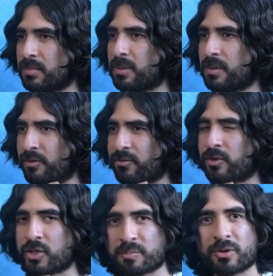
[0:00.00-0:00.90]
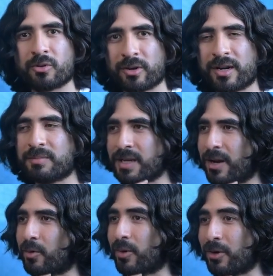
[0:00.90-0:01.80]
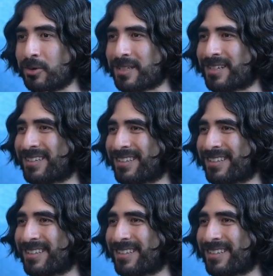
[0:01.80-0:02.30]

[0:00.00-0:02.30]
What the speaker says: a first program that I wrote.